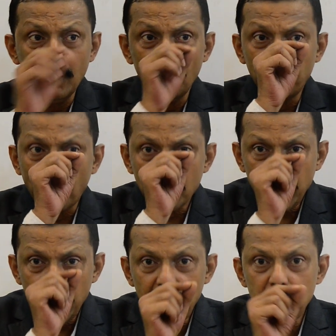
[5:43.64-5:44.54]
For
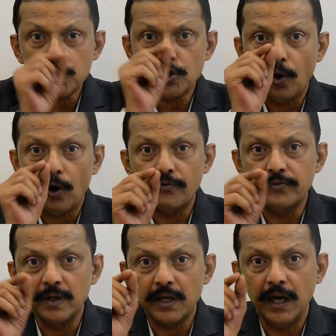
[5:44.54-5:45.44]
each of
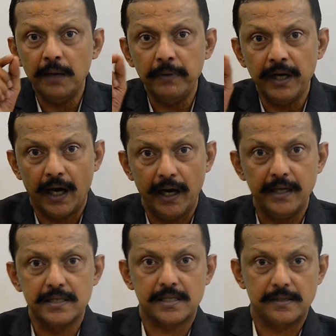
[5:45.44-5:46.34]
the
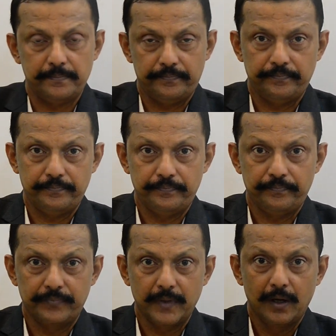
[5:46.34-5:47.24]
KPIs,
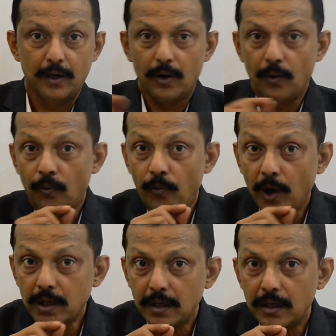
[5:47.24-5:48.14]

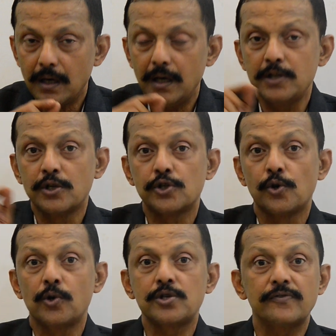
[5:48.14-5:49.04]
what is the
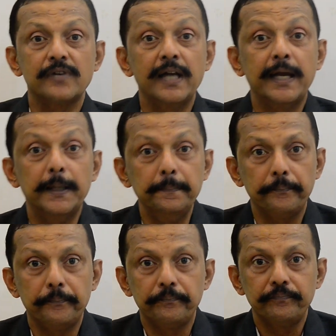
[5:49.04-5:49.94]
source of the data?
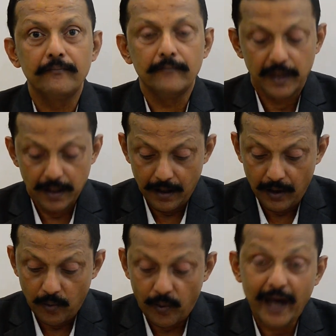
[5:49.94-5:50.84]

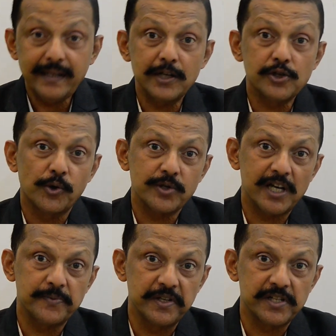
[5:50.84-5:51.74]
Why that source
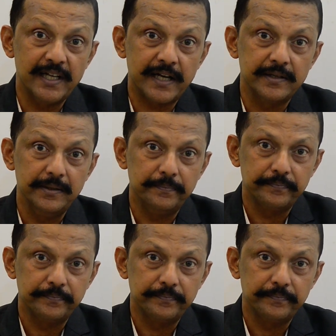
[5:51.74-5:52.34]
has been selected?